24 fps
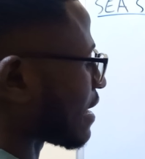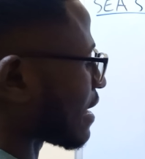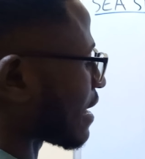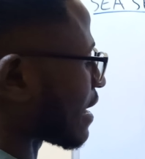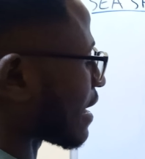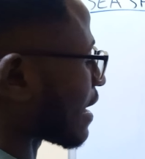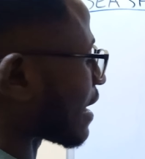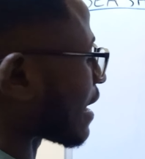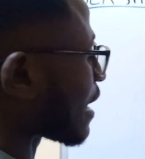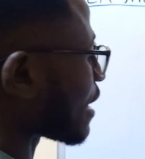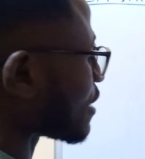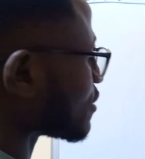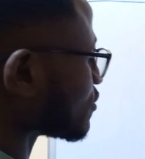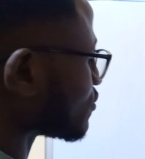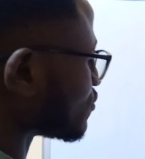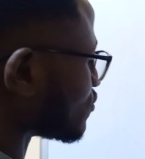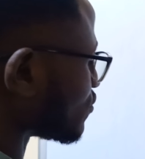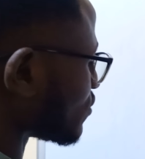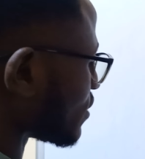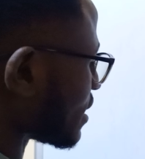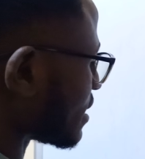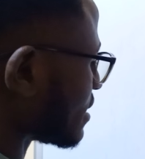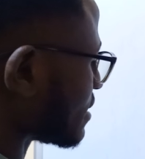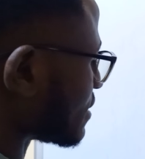
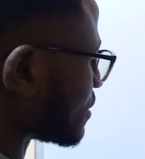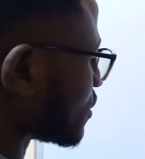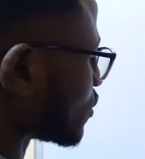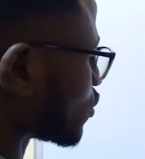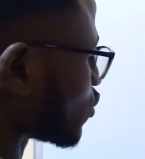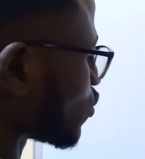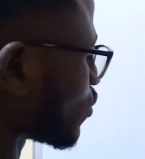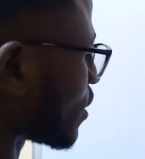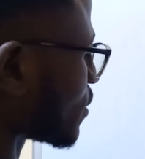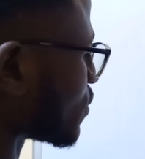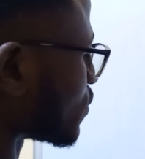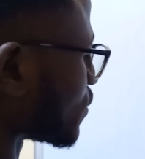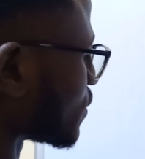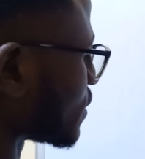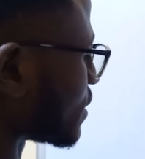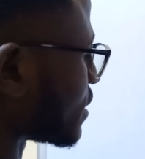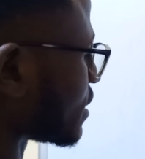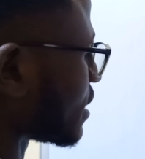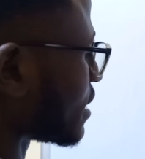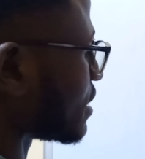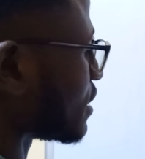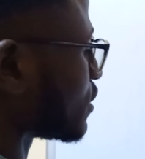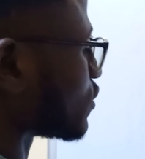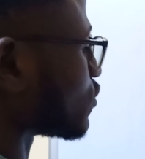100, since we want to
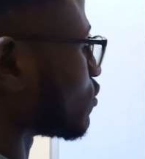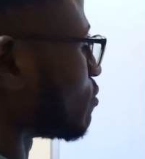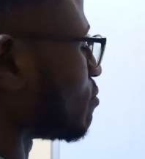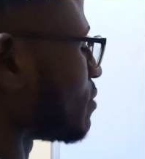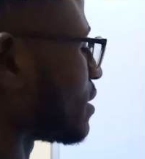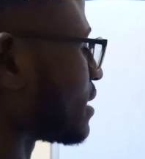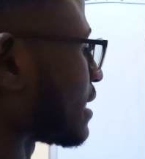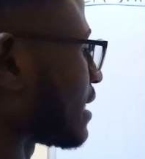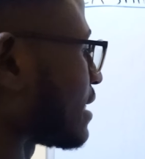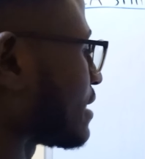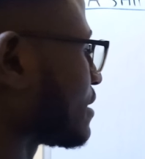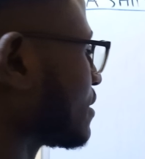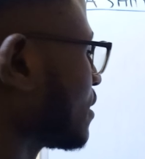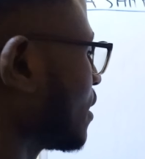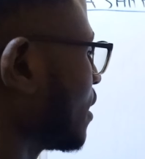change it to meters,